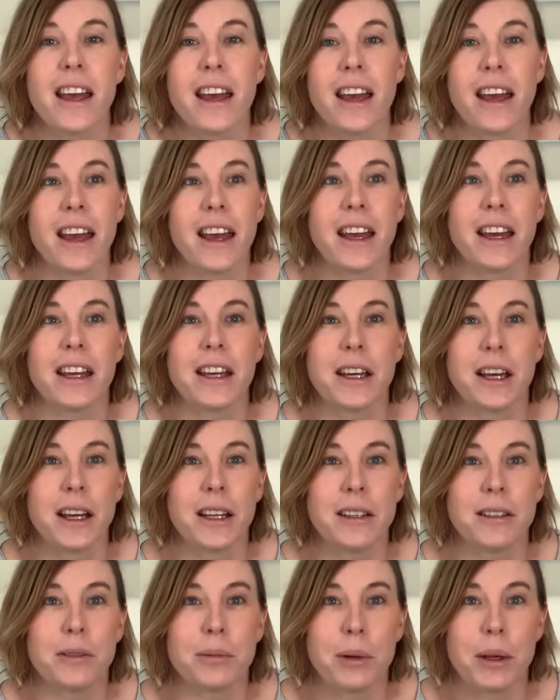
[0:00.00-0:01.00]

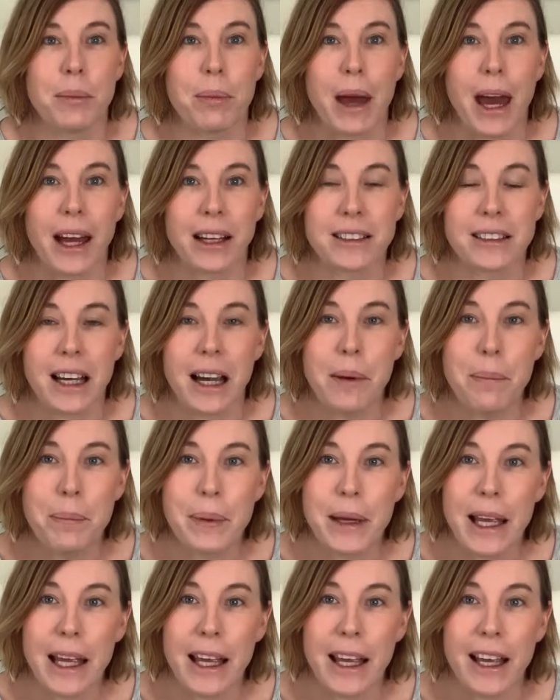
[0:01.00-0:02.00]
And we packed
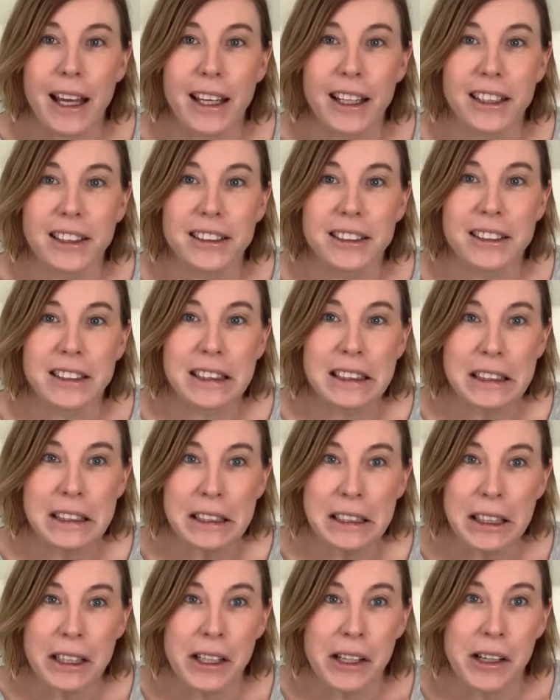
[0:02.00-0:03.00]
up, and
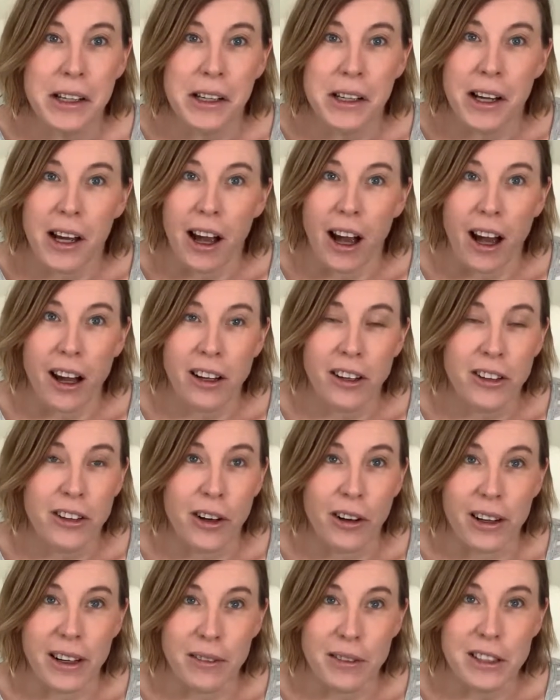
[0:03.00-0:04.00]
I don't
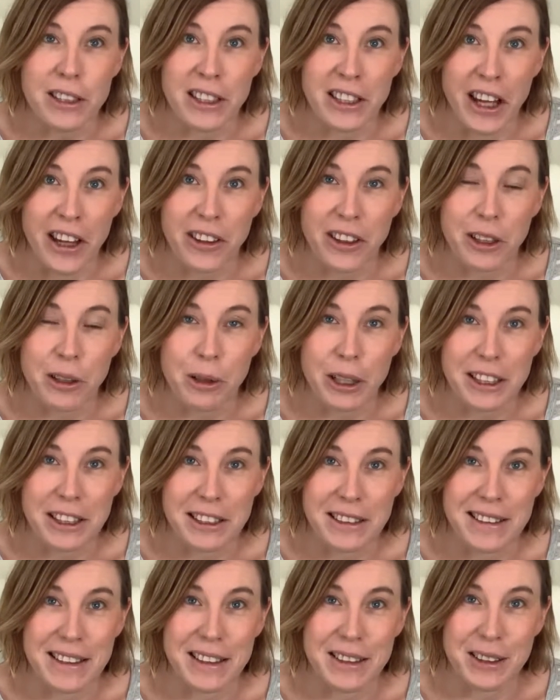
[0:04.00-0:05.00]
know, it was another quick
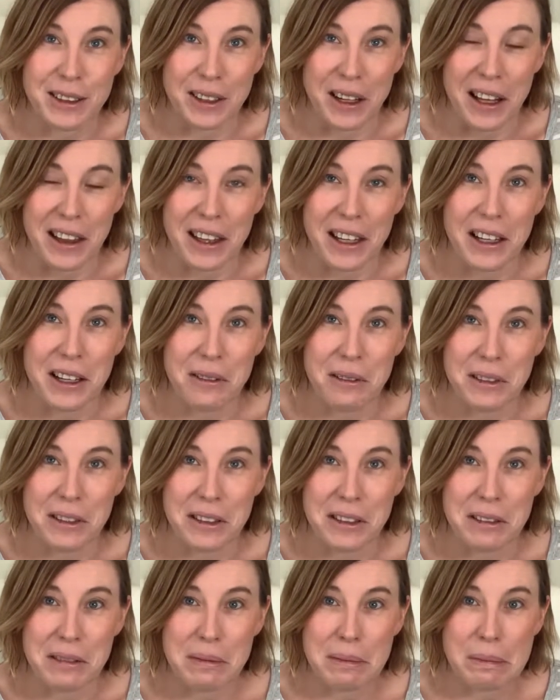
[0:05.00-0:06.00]
decision. I think it
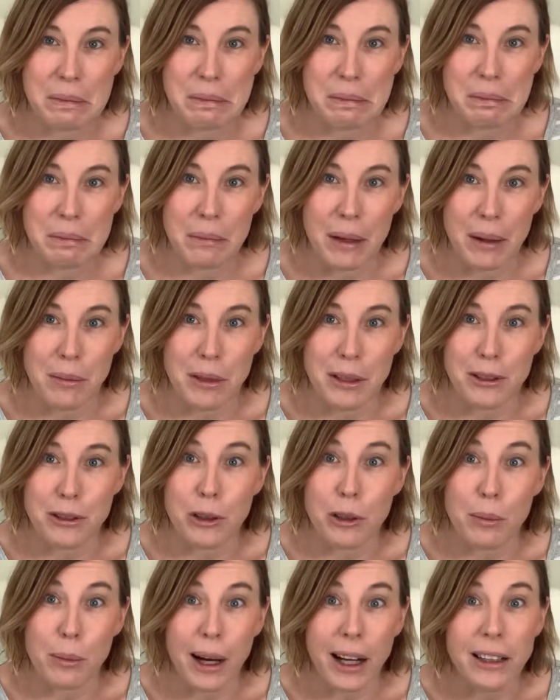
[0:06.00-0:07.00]
was maybe
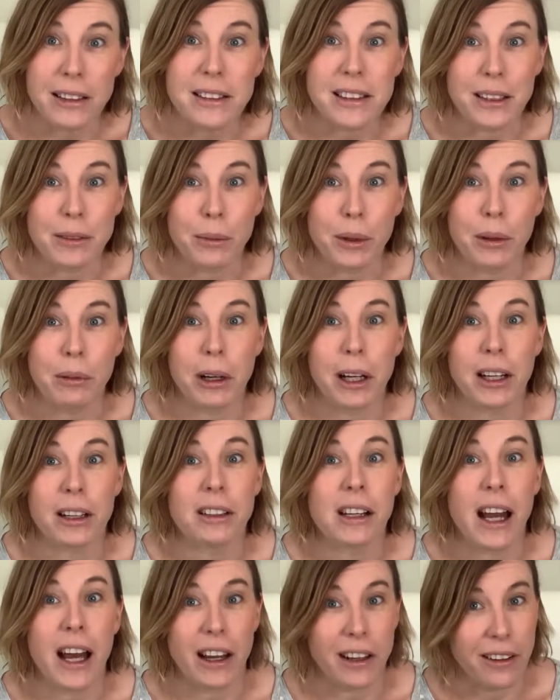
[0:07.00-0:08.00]
2 months and we were
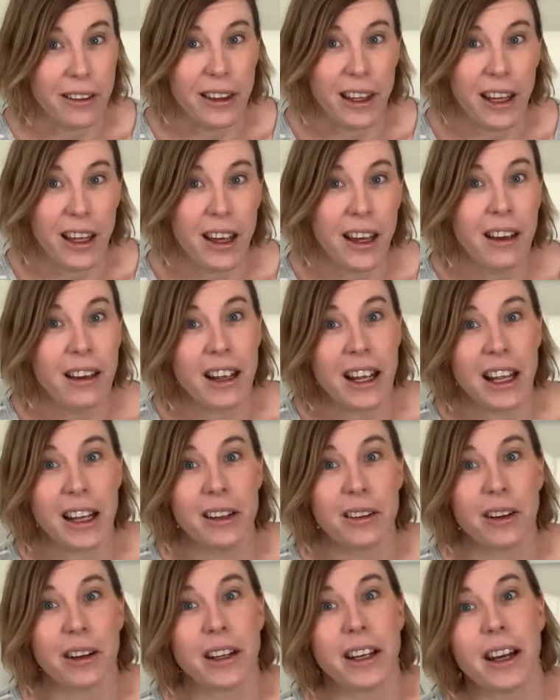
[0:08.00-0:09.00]
out of there
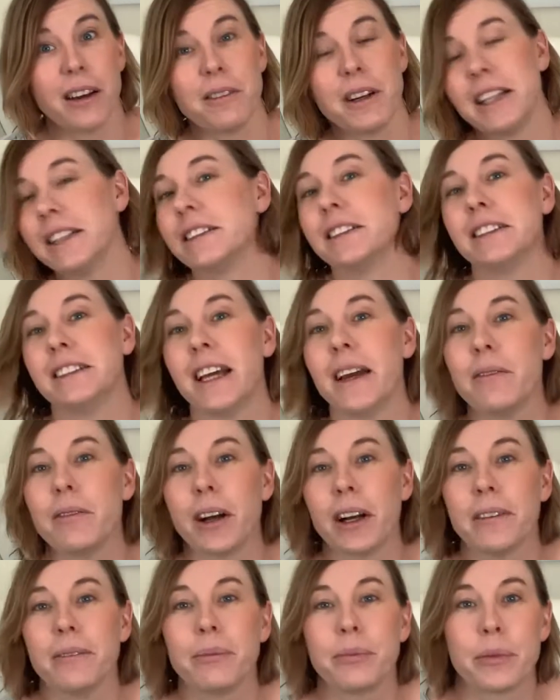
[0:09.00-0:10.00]
and on our way to
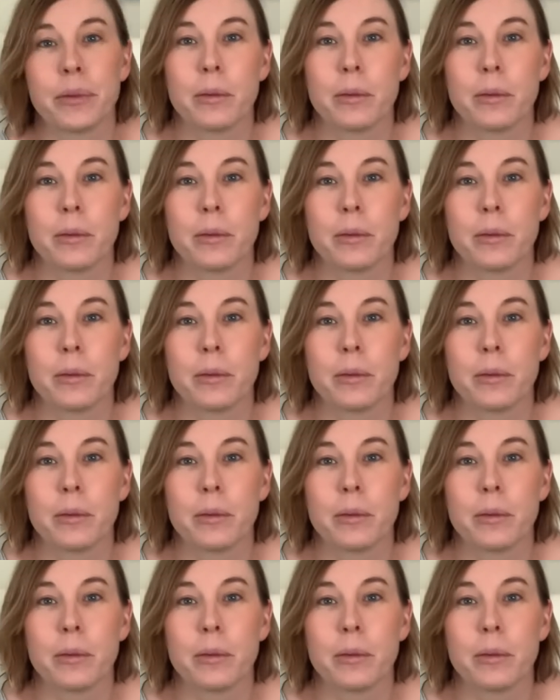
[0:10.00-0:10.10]
Denver.